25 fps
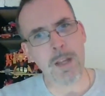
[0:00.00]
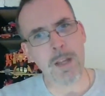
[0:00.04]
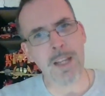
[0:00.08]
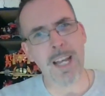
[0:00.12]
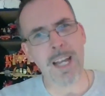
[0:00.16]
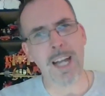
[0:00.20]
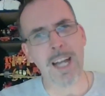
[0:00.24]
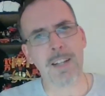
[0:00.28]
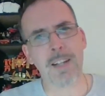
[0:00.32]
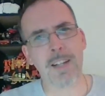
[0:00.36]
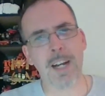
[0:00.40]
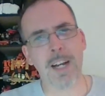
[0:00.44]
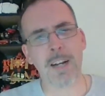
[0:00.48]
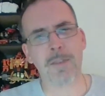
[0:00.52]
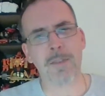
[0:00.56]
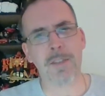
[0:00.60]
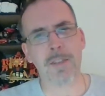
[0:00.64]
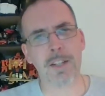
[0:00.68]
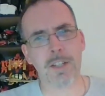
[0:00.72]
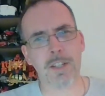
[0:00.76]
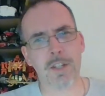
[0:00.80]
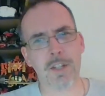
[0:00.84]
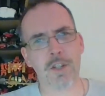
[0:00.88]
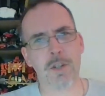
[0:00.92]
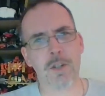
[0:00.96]
Yeah, tired of
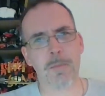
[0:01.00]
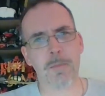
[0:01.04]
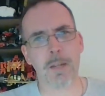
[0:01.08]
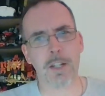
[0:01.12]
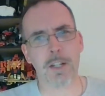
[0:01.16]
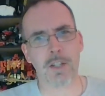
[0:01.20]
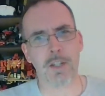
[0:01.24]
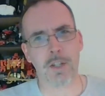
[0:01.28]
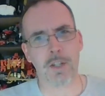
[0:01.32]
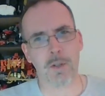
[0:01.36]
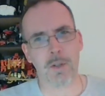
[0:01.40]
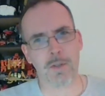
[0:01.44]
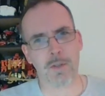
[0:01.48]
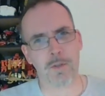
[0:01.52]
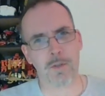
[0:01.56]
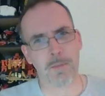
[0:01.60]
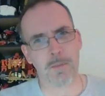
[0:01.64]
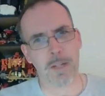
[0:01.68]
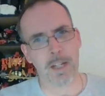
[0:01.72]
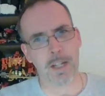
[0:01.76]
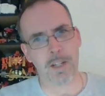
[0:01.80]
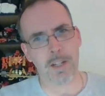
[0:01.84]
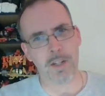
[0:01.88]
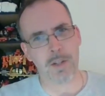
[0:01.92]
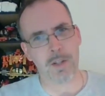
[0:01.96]
things that shouldn't be exclusives
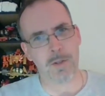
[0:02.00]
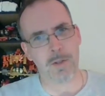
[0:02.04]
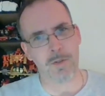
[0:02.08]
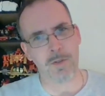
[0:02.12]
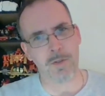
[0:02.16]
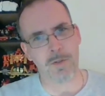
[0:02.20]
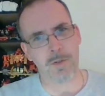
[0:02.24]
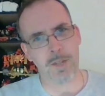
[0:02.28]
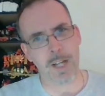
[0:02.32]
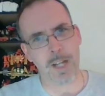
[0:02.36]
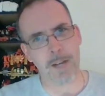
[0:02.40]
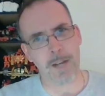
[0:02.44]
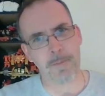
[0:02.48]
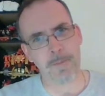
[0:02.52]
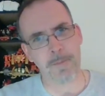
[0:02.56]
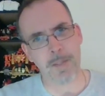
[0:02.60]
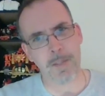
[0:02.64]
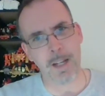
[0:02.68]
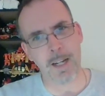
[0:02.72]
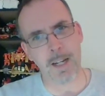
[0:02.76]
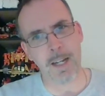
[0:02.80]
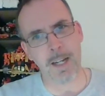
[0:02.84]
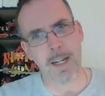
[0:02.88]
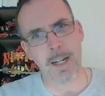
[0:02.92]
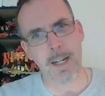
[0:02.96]
being exclusives. Yeah.
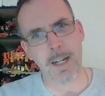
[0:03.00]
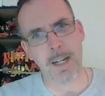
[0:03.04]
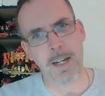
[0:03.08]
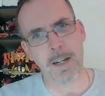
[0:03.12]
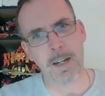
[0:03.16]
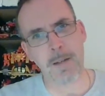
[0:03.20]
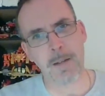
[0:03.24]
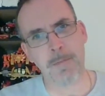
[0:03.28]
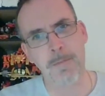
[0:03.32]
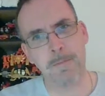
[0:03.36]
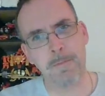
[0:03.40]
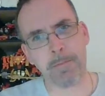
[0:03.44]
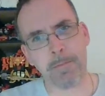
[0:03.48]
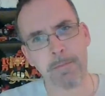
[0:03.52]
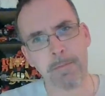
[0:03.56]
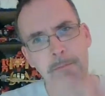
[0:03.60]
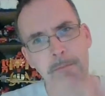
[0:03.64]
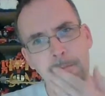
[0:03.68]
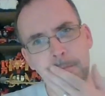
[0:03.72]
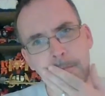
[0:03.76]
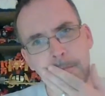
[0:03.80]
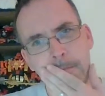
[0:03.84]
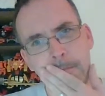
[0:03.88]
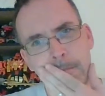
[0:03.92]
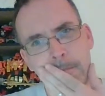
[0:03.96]
The
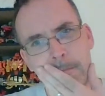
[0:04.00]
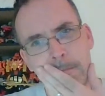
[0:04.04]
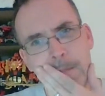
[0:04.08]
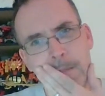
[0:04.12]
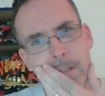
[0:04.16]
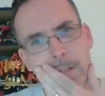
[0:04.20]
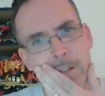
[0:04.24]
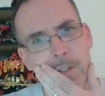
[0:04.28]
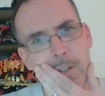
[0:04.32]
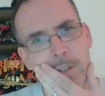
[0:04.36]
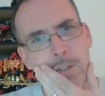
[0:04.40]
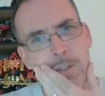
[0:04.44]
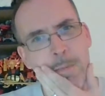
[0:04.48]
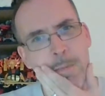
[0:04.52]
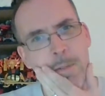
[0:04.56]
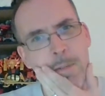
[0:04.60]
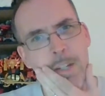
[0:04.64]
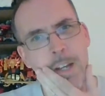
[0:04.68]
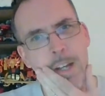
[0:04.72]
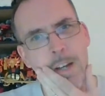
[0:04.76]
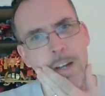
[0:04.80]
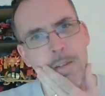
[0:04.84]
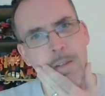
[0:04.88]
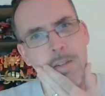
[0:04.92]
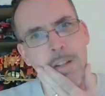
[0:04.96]
Descript
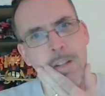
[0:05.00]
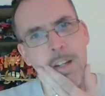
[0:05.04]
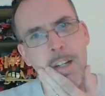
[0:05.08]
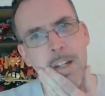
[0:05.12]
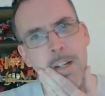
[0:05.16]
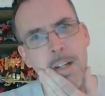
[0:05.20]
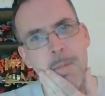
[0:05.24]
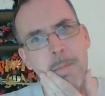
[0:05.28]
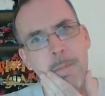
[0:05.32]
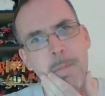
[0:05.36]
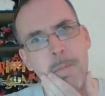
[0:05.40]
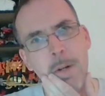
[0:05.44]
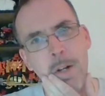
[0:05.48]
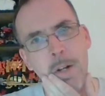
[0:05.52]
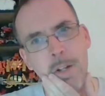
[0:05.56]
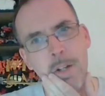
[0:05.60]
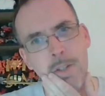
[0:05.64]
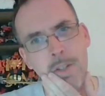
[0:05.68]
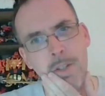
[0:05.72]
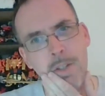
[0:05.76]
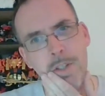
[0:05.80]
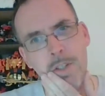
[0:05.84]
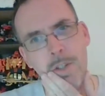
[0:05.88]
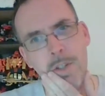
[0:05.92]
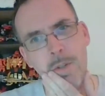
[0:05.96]
sounds like a
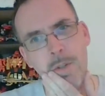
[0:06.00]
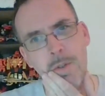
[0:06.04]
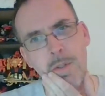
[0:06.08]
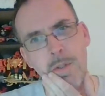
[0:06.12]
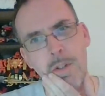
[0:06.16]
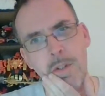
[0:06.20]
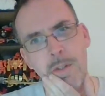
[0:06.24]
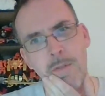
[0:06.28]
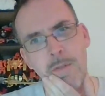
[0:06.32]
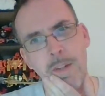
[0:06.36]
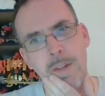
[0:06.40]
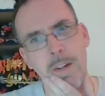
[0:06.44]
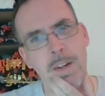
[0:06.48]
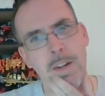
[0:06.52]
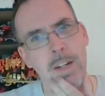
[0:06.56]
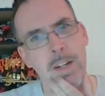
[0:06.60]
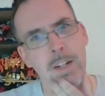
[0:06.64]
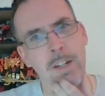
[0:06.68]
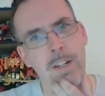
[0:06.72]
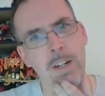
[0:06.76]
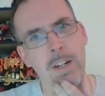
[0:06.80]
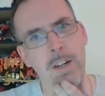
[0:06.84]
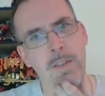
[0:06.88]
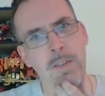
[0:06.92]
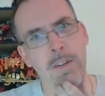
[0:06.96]
Pulse exclusive
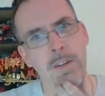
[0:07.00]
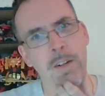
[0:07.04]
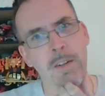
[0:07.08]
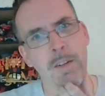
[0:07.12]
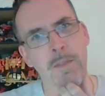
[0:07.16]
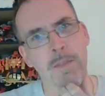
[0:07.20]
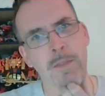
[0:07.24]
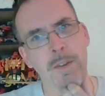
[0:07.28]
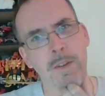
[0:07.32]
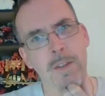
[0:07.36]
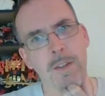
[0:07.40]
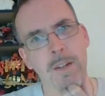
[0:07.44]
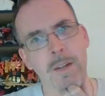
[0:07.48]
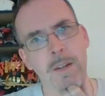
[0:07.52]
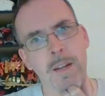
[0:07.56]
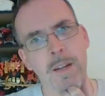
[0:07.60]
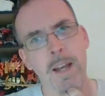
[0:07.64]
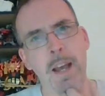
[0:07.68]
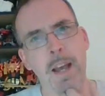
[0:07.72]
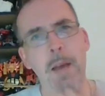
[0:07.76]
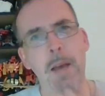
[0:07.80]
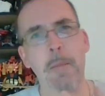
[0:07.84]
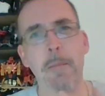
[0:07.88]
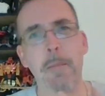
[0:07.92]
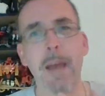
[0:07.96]
variant cover for the...
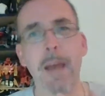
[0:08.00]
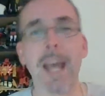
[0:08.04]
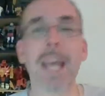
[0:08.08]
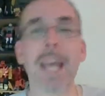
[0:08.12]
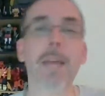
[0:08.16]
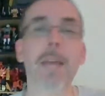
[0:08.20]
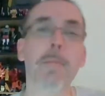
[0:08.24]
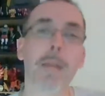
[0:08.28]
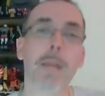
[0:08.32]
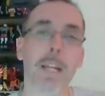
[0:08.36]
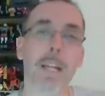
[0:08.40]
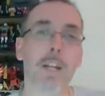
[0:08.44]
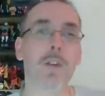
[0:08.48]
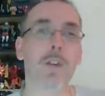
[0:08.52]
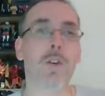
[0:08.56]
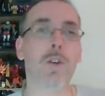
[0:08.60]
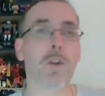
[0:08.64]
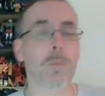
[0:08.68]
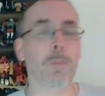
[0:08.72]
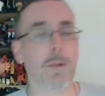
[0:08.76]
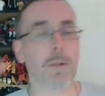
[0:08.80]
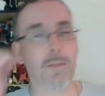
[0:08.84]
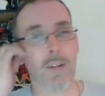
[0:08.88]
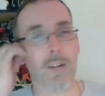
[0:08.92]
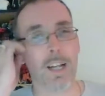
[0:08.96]
Maybe. You
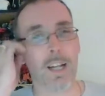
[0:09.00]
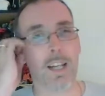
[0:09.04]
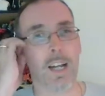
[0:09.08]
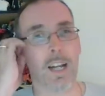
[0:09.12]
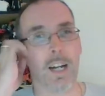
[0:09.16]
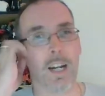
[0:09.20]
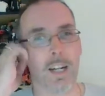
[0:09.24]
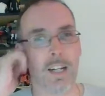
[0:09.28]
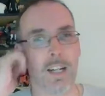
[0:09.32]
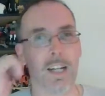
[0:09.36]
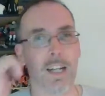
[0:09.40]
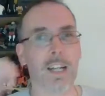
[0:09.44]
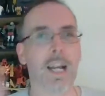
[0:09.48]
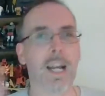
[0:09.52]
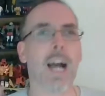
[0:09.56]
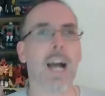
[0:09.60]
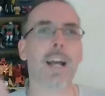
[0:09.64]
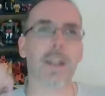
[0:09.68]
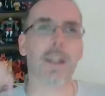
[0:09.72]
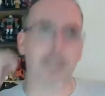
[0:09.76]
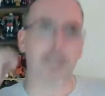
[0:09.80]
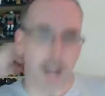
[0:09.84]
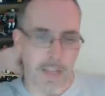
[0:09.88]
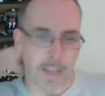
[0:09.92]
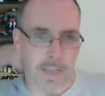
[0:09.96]
could be right, Larkin. Like,
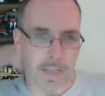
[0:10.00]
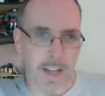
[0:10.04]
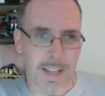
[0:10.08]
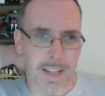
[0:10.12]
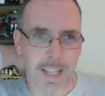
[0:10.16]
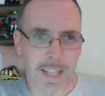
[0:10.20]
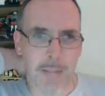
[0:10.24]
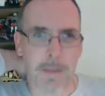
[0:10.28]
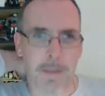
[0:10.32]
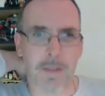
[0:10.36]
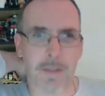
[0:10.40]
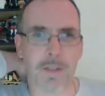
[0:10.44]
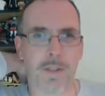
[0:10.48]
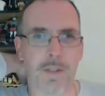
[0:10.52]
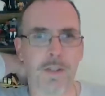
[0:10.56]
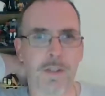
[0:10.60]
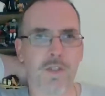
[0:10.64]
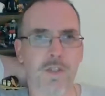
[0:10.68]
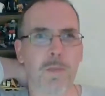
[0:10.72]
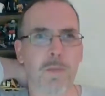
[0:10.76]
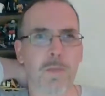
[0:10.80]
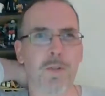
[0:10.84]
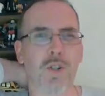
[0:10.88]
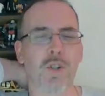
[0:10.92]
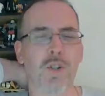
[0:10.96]
I thought that about the
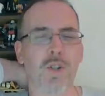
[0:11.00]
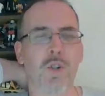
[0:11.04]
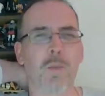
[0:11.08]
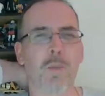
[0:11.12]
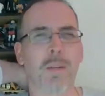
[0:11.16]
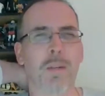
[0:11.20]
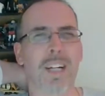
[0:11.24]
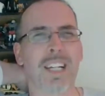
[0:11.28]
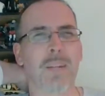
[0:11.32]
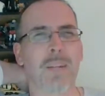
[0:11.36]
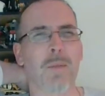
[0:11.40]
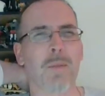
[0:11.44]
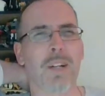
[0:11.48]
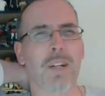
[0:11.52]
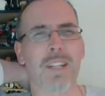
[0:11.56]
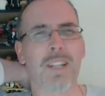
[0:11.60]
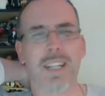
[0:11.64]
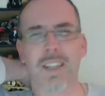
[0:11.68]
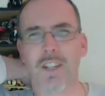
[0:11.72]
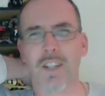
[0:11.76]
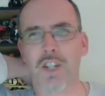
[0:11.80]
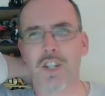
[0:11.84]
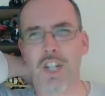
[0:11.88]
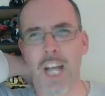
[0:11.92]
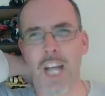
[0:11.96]
description too, but I didn't want to
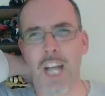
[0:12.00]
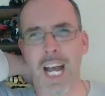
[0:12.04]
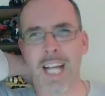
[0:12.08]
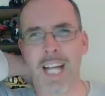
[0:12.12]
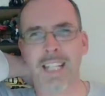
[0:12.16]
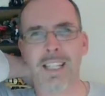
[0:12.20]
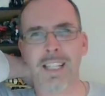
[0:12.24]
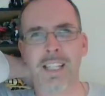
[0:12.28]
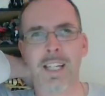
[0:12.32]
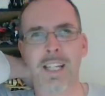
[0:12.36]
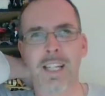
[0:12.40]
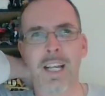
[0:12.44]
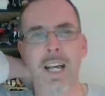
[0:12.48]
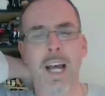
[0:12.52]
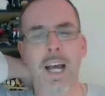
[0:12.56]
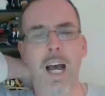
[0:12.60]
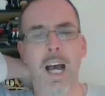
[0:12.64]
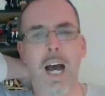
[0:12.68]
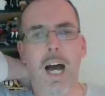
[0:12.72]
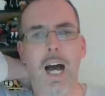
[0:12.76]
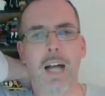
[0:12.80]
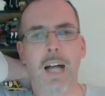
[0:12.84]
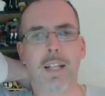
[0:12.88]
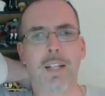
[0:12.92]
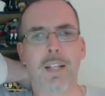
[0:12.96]
take the chance
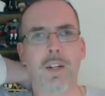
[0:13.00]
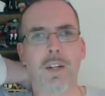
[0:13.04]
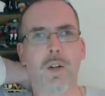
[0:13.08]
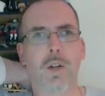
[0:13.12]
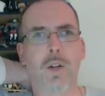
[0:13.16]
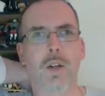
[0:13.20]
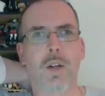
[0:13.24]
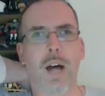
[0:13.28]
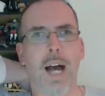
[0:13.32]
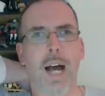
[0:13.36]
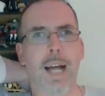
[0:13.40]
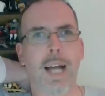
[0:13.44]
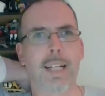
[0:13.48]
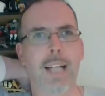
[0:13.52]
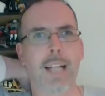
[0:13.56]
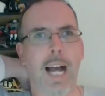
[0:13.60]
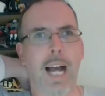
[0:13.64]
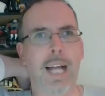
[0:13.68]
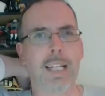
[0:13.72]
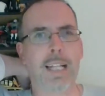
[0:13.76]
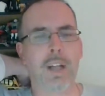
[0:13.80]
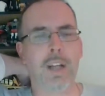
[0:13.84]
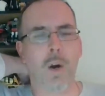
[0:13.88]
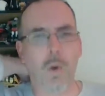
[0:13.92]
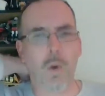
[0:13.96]
until I
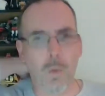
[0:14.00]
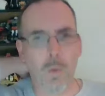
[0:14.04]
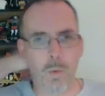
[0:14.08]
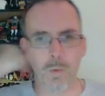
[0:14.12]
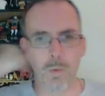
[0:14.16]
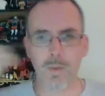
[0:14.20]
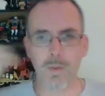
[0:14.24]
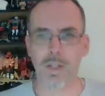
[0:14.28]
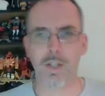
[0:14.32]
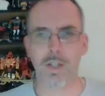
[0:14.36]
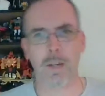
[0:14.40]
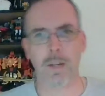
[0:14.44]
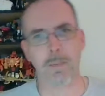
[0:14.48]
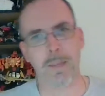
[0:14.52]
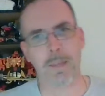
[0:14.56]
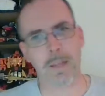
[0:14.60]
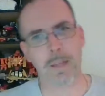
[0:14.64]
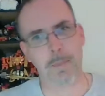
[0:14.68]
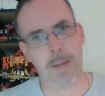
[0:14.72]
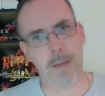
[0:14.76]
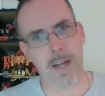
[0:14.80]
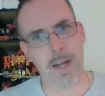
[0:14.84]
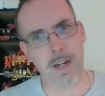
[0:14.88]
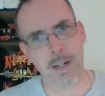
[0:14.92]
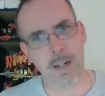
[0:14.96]
know
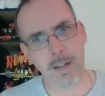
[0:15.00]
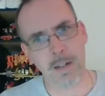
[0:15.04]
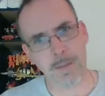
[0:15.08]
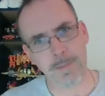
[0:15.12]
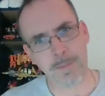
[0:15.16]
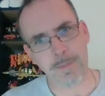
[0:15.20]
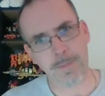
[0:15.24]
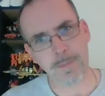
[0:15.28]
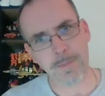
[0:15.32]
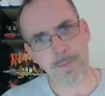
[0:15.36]
something better.